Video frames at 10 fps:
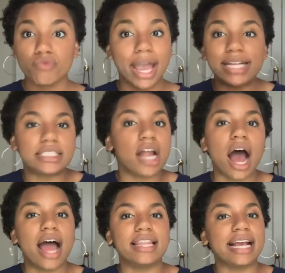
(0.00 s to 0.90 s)
It's
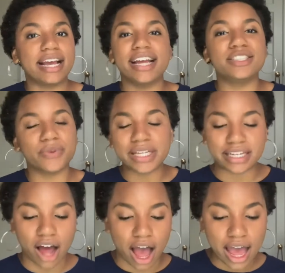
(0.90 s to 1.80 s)
not. It's really
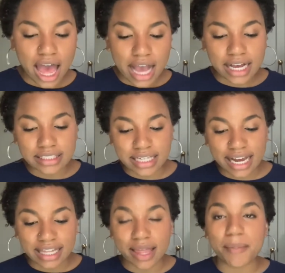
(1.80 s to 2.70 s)
not. Because,
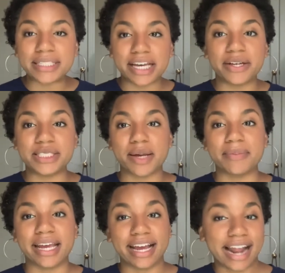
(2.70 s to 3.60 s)
let me tell you
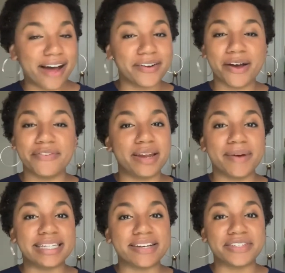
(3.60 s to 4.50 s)
something, and I don't know if
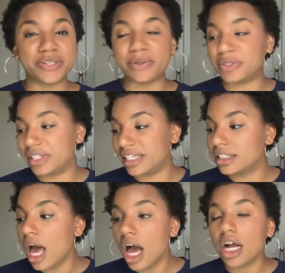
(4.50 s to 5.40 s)
anybody's ever told you
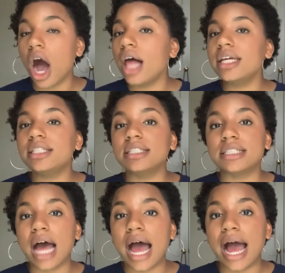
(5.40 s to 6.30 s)
this. College is
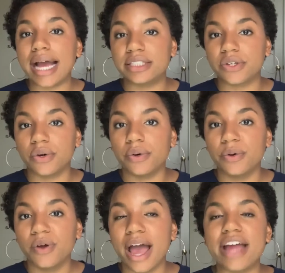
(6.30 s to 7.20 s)
not high school.
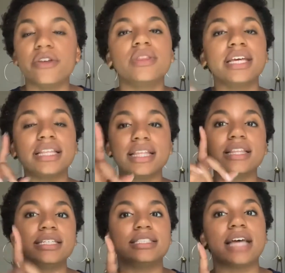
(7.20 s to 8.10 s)
And you think that
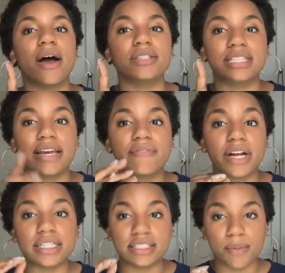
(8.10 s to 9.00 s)
this sounds
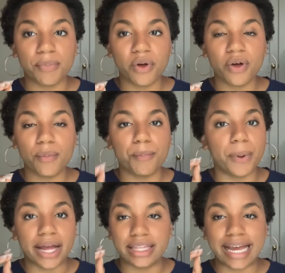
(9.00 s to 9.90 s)
very simple,
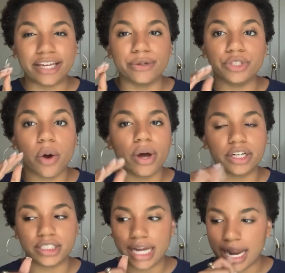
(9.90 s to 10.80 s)
but you don't understand.